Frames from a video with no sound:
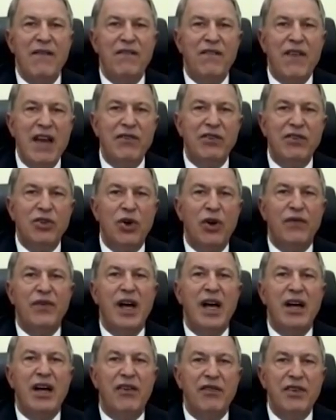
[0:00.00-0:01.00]
favor
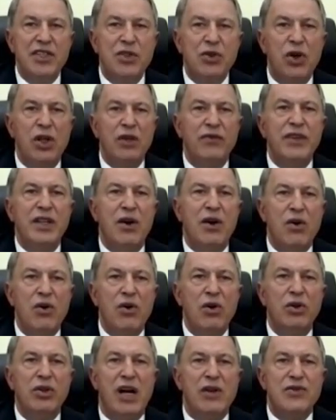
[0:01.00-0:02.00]
of resolving
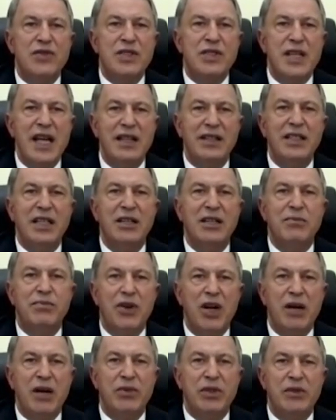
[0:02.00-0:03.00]
all the outstanding
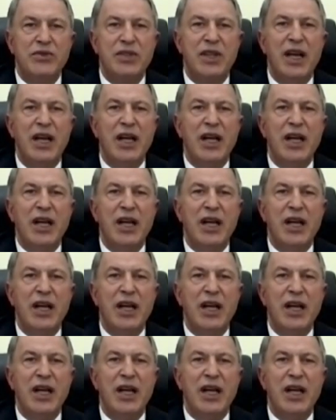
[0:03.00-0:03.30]
problems